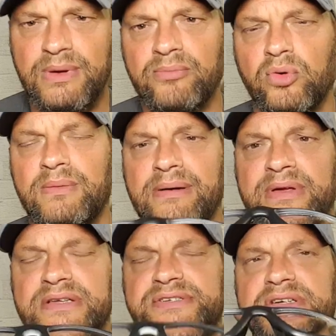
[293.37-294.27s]
remember one of my
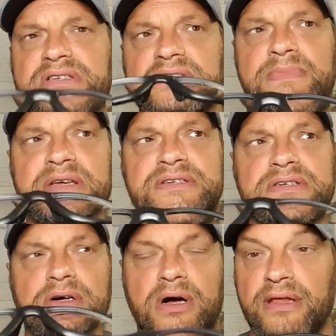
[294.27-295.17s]
mates saying to me, he
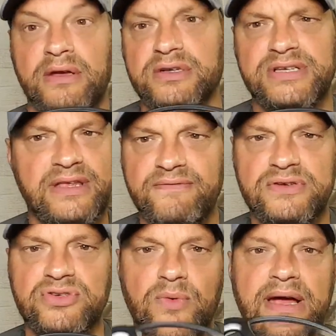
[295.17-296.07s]
says, oh, because I never
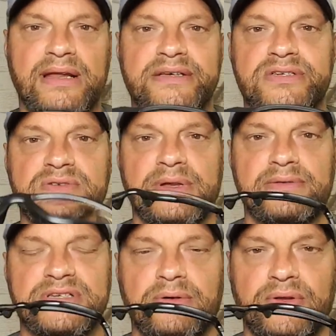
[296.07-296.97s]
used to wear glasses. When I
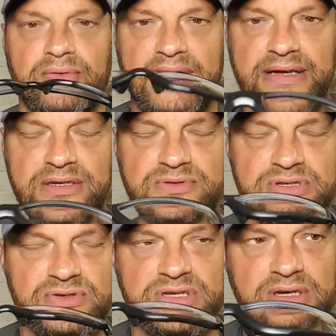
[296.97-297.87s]
was out on the ride, he was
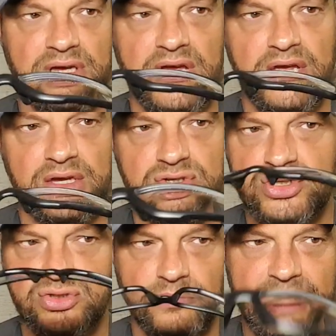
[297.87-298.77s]
used to
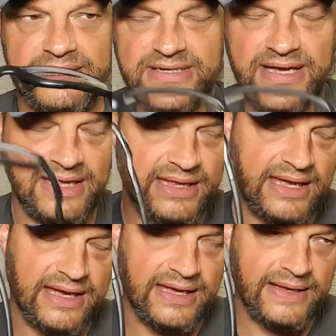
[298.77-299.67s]
just go bare sight and
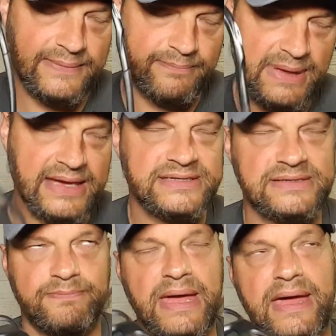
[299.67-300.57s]
bare,
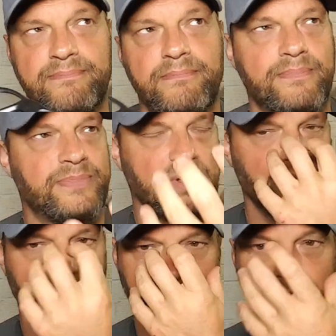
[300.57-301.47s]
bare, you
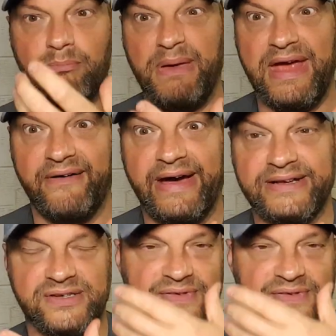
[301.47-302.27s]
know, bare eyes,